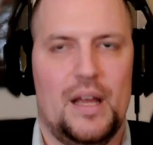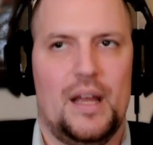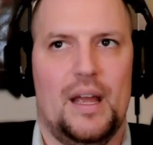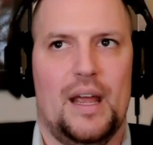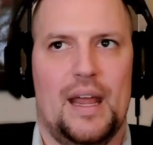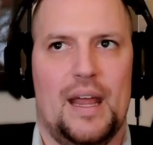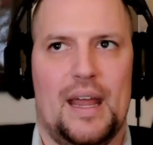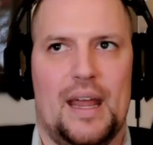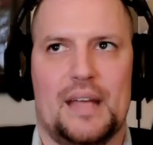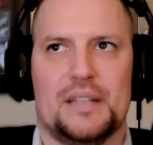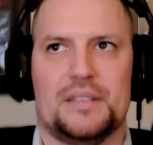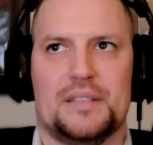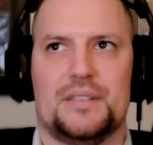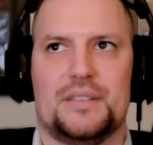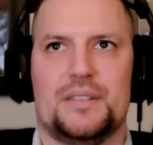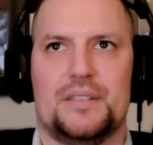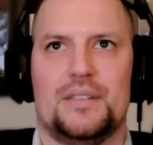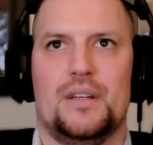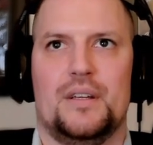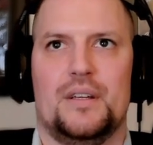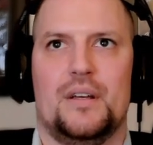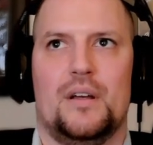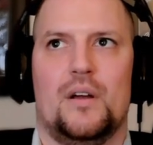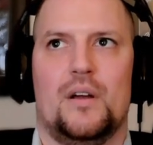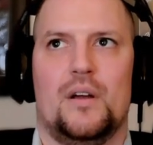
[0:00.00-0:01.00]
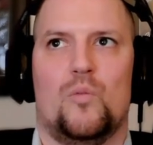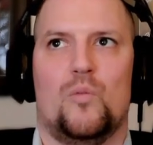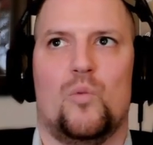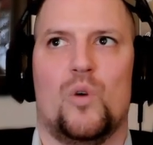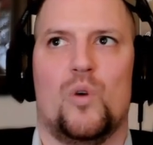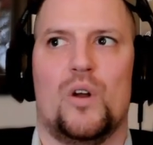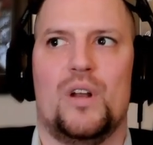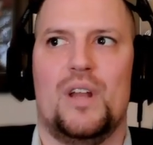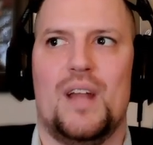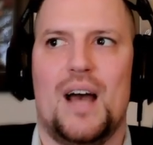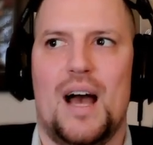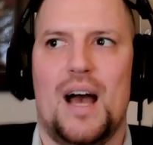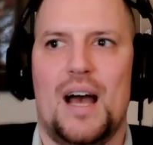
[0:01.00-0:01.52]
it's we're
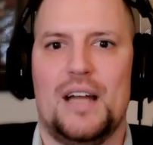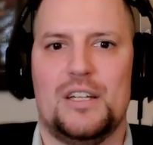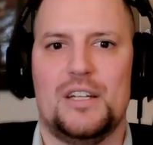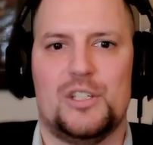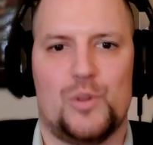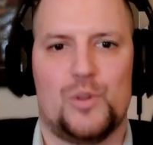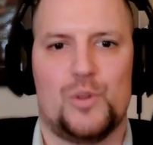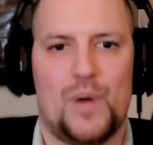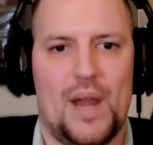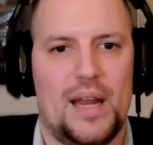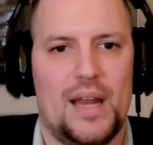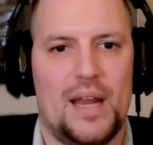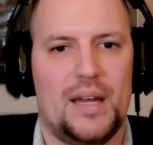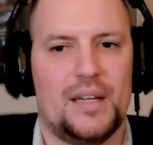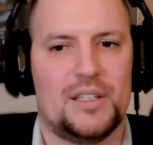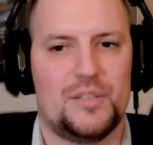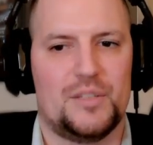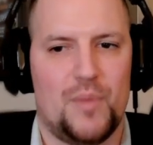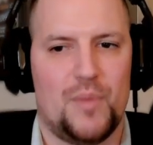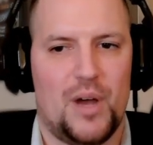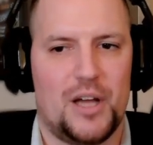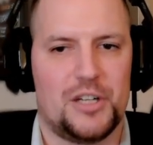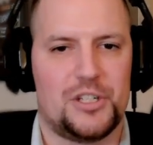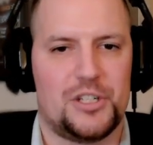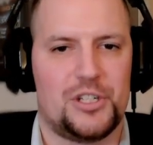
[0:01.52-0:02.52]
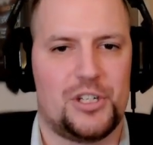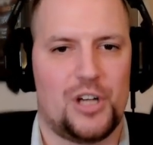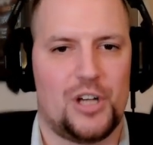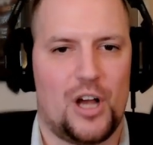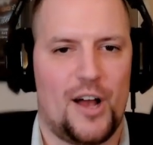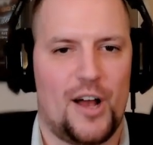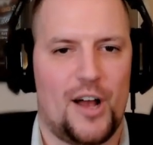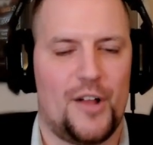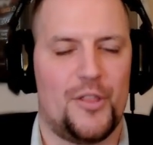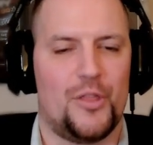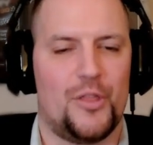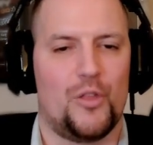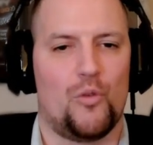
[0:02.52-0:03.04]
not trained as much
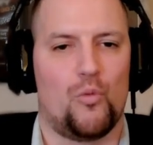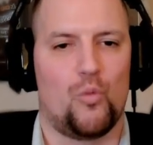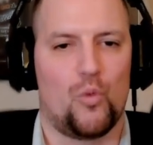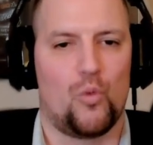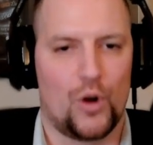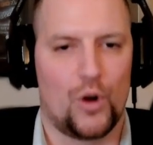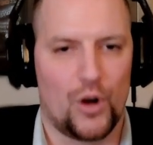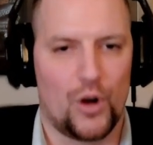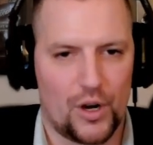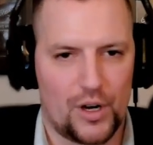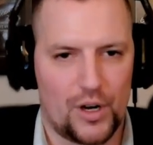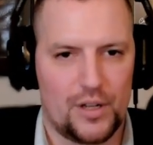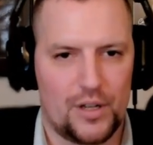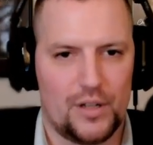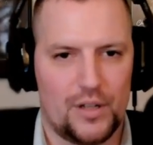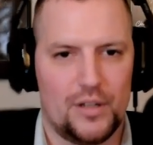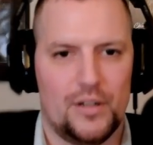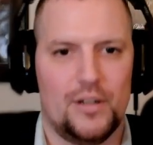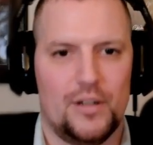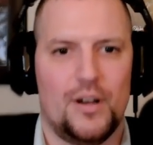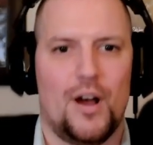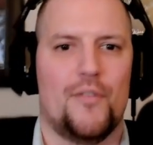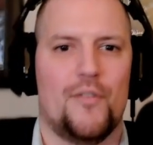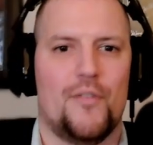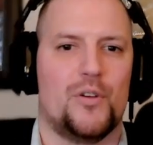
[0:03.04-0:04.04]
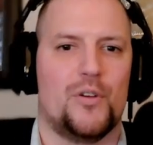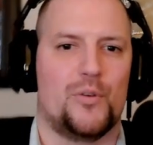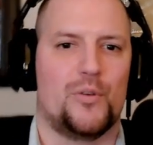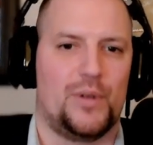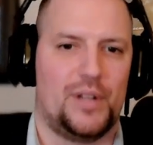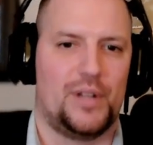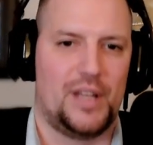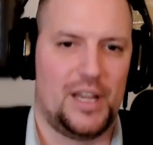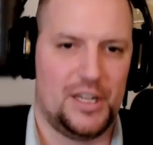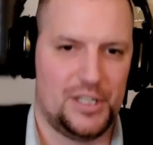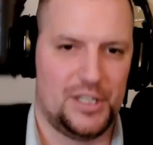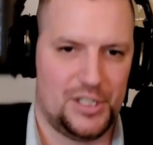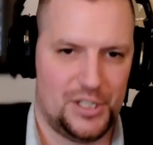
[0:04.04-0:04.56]
on the work of the
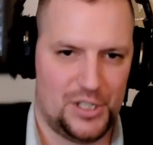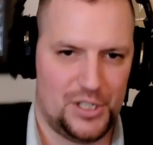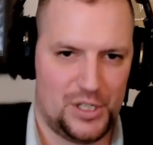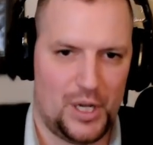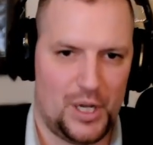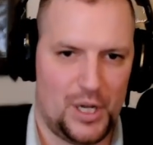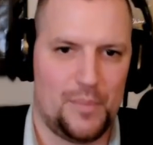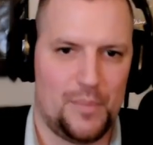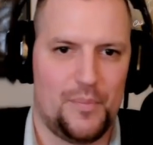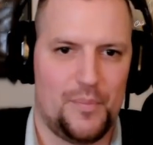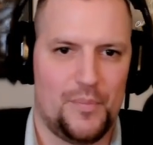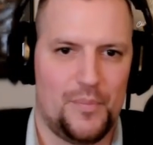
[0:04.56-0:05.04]
relationship.